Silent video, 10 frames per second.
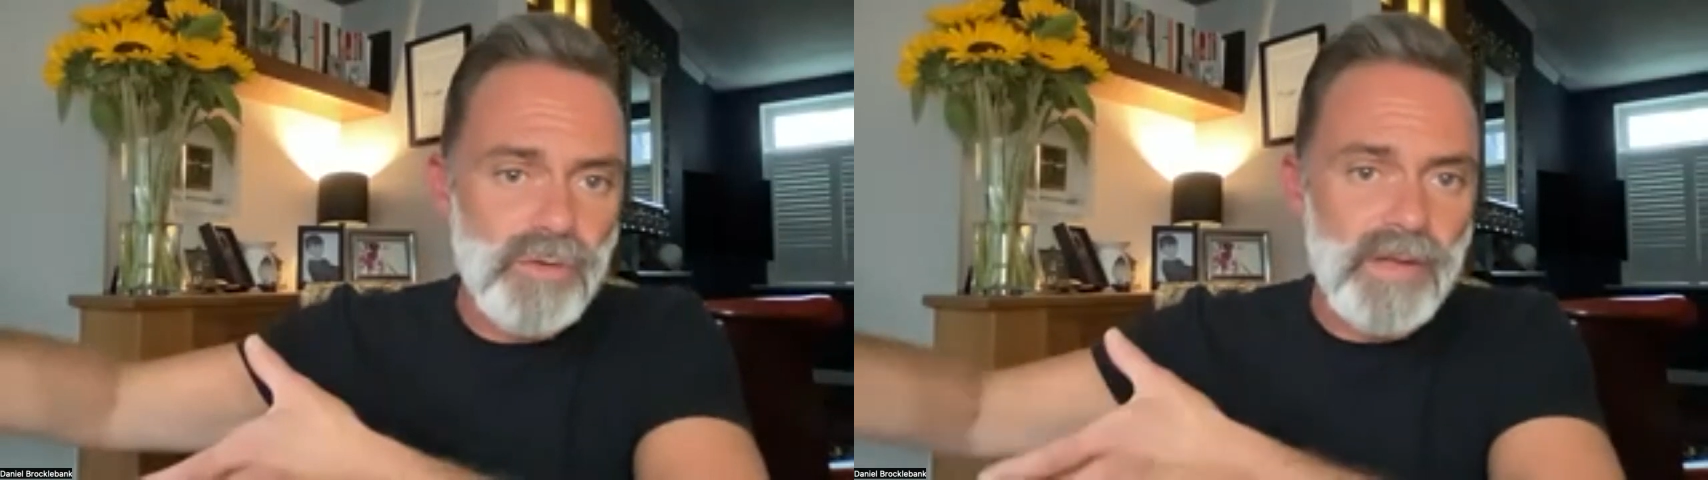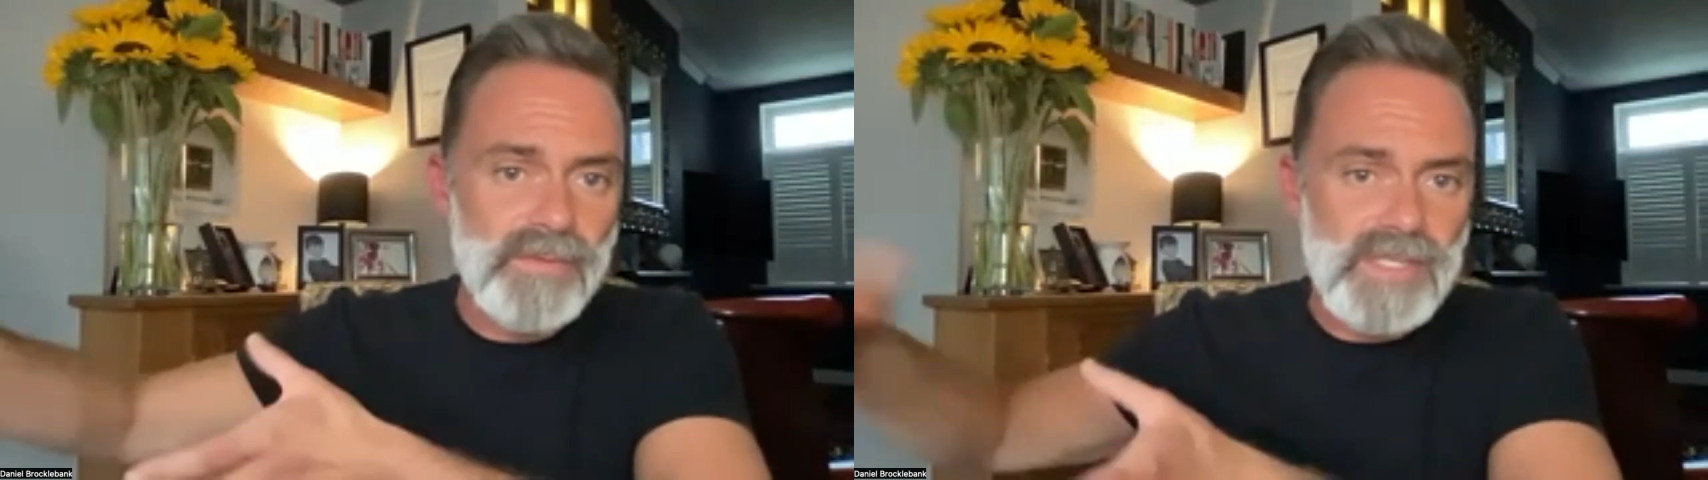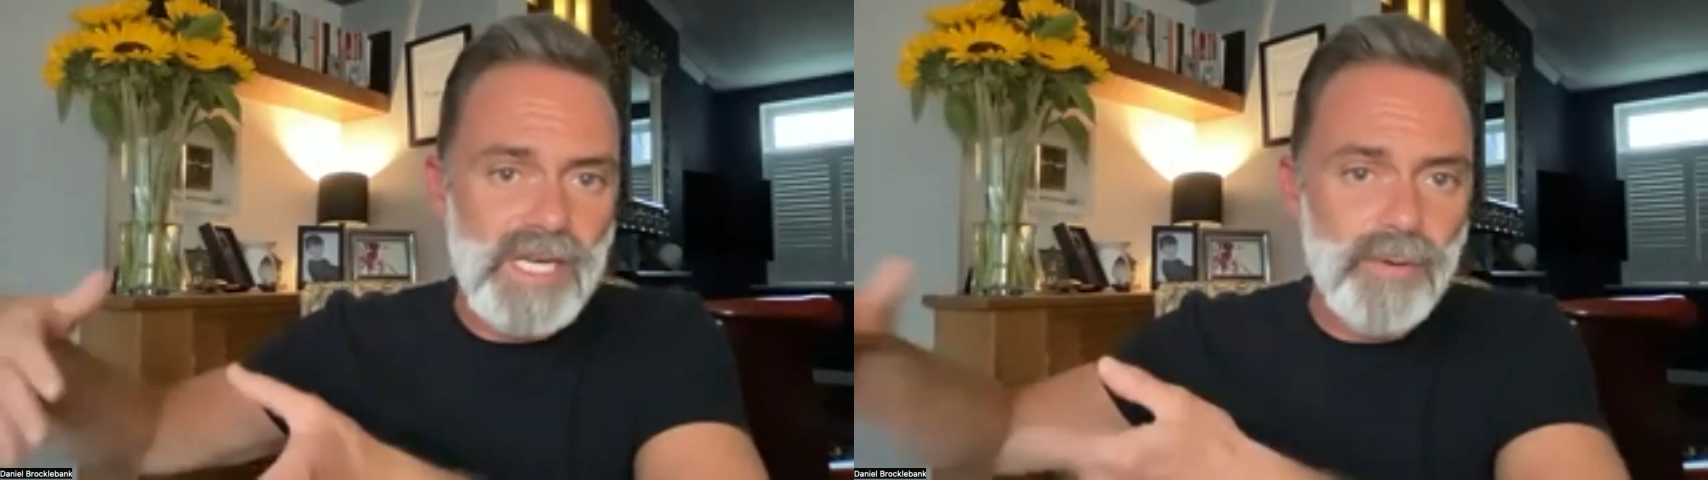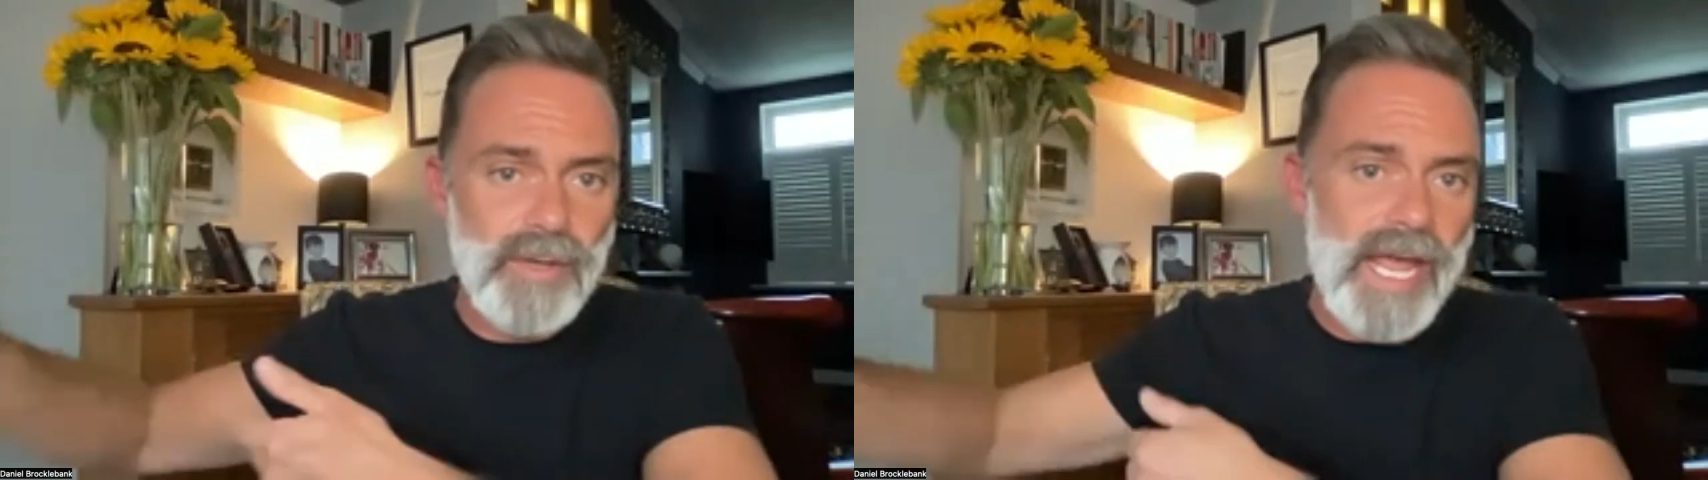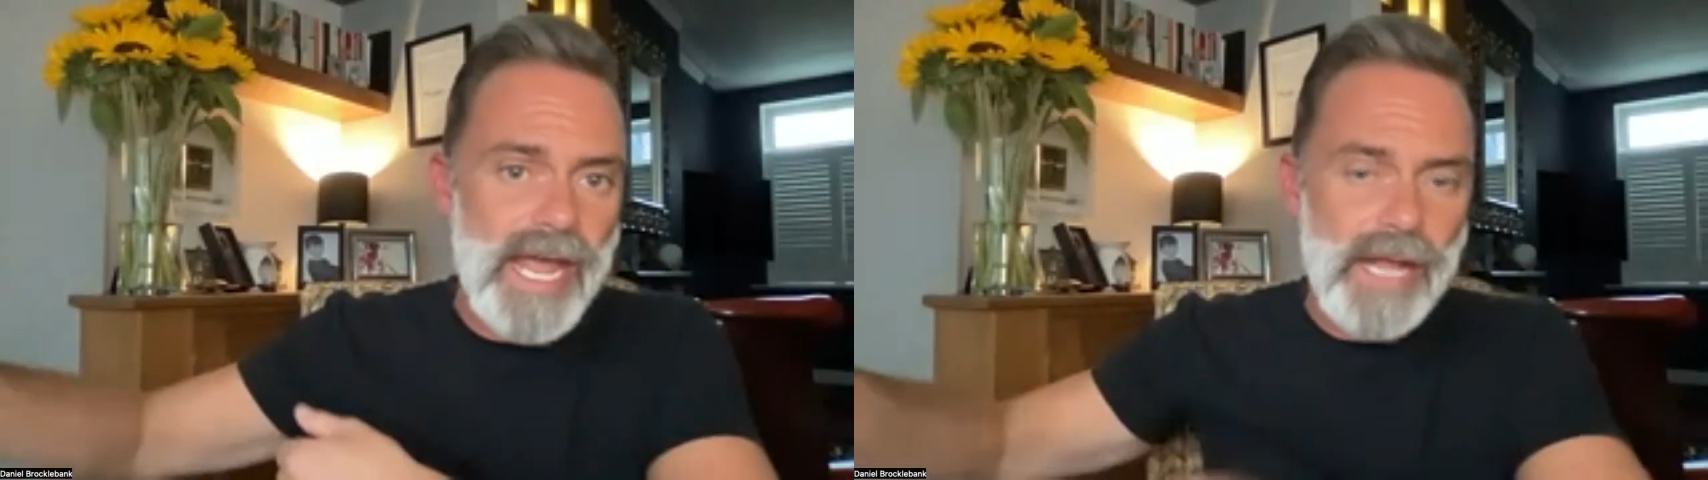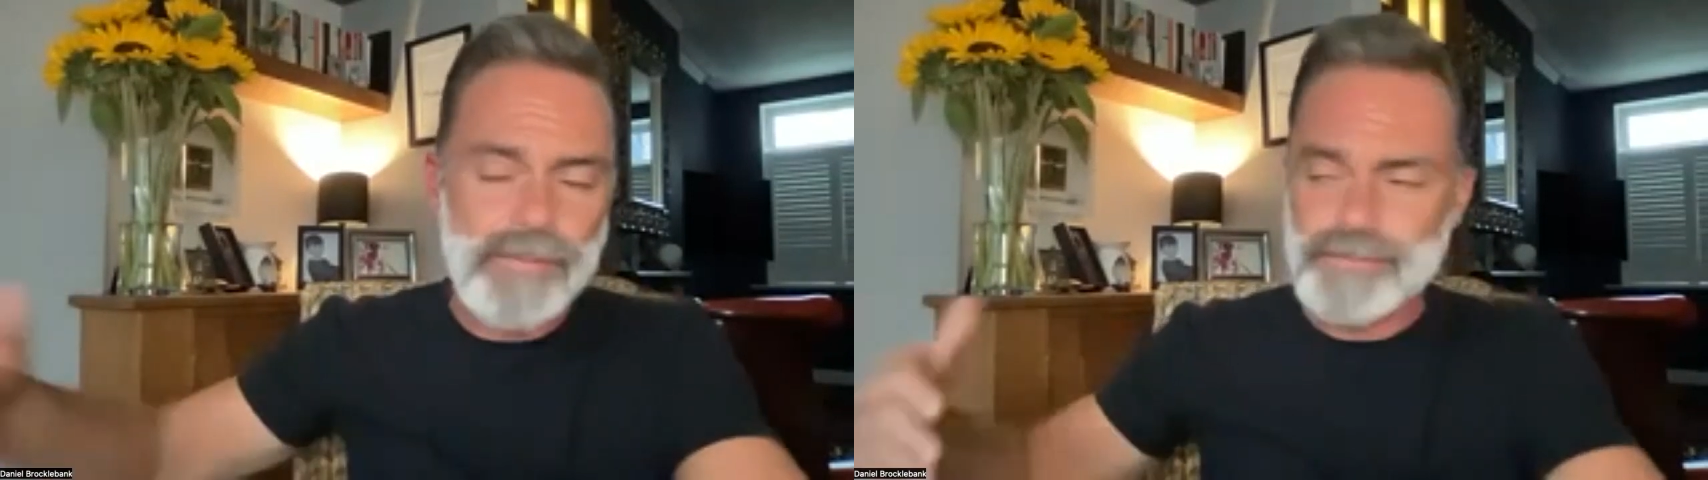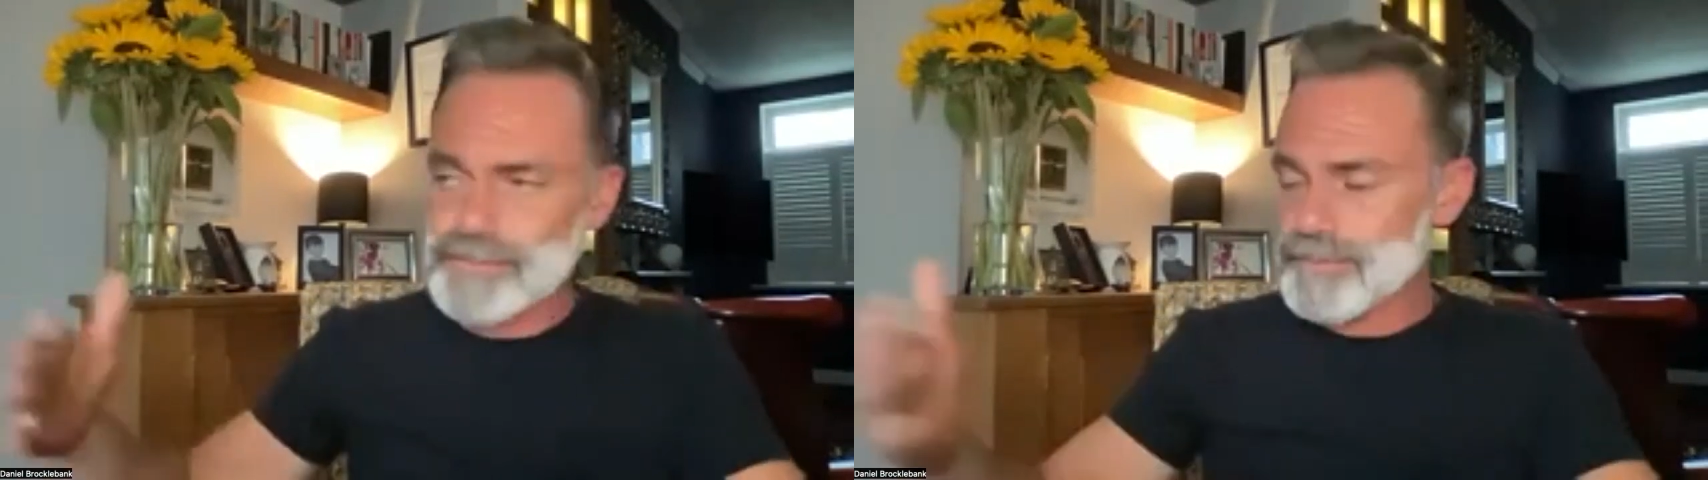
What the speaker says: months here and there.